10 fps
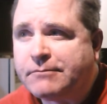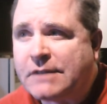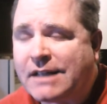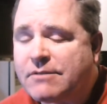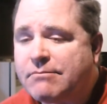
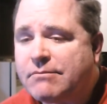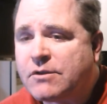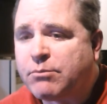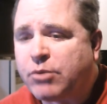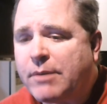
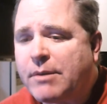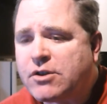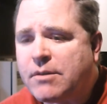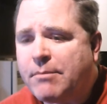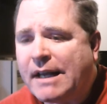that's pretty
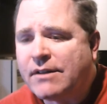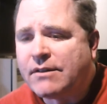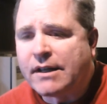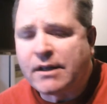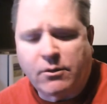much the main
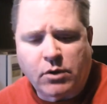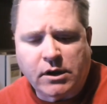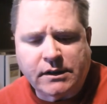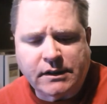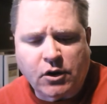thing I
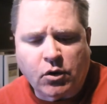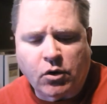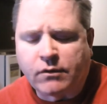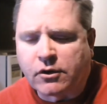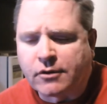wanted to go
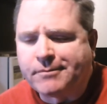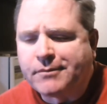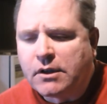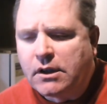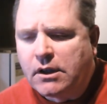over.
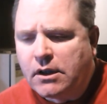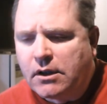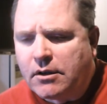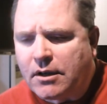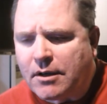
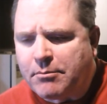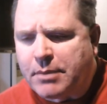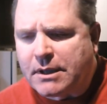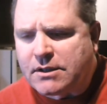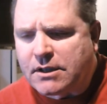Uh,
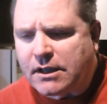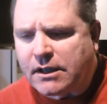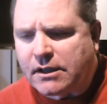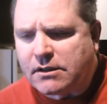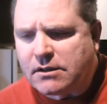but
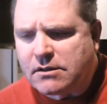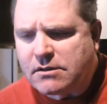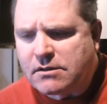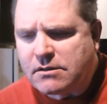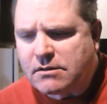uh,
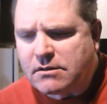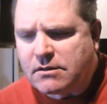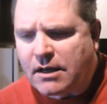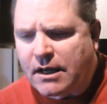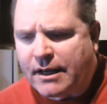
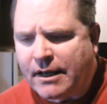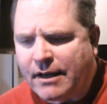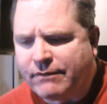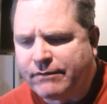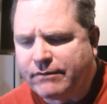I
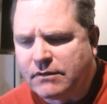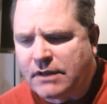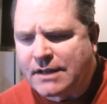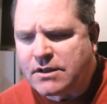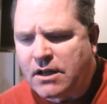have
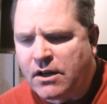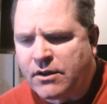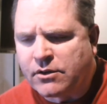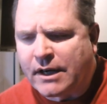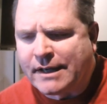lots of
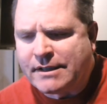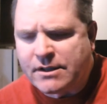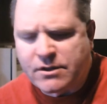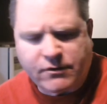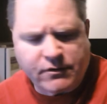other
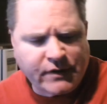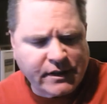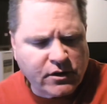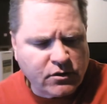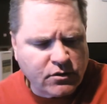ideas for
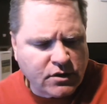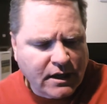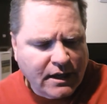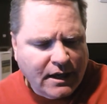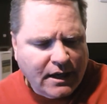videos.
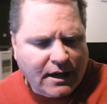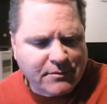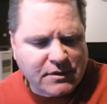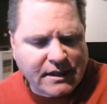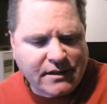I'm
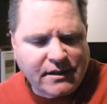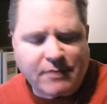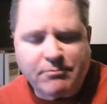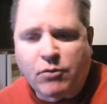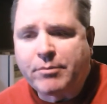seeing
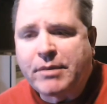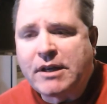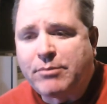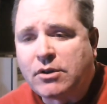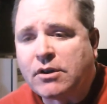that more
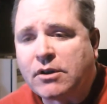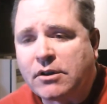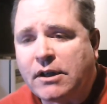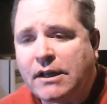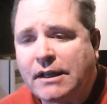people
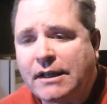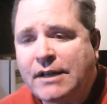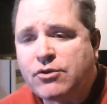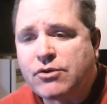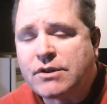are uh,
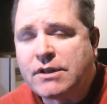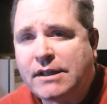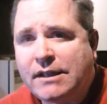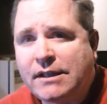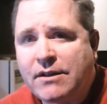
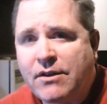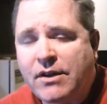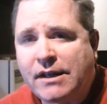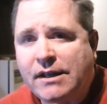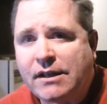interested in
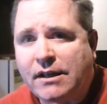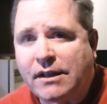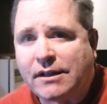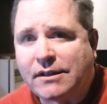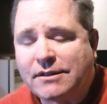the
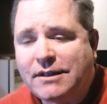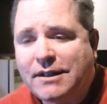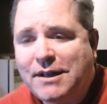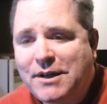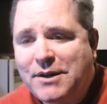uh,
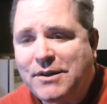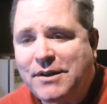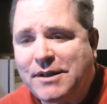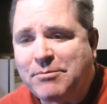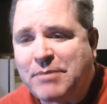
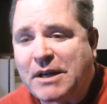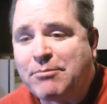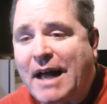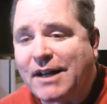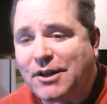the big
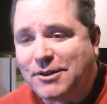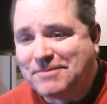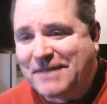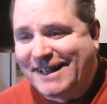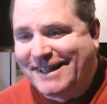battle.